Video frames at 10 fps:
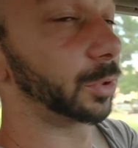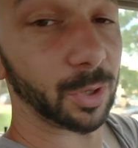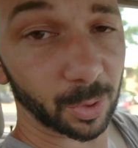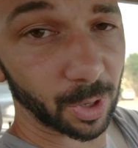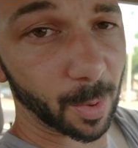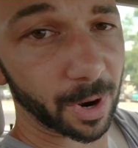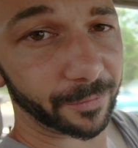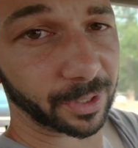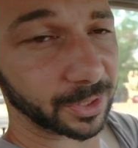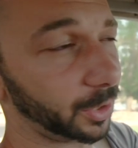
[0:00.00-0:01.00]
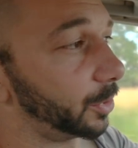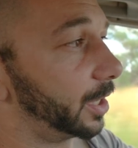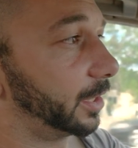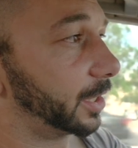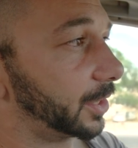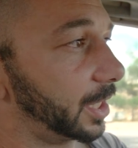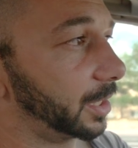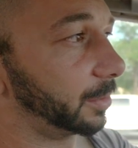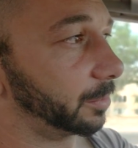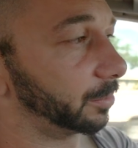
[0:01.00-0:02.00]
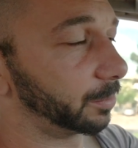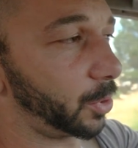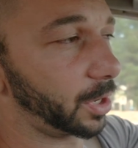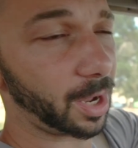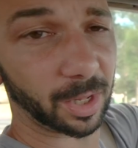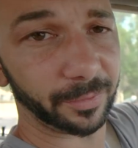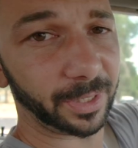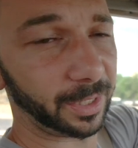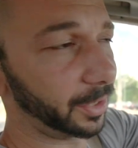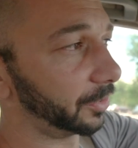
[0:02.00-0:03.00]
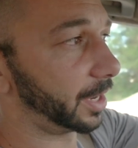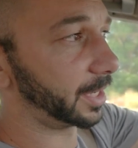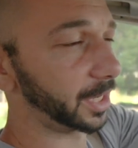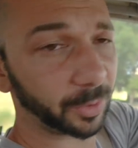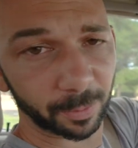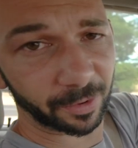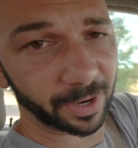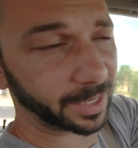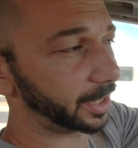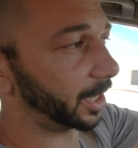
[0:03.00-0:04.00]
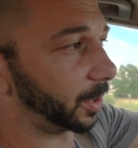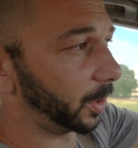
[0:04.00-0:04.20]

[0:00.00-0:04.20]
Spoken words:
We're going to Walmart for distilled water because I poured all of it into the radiator when my radiator had a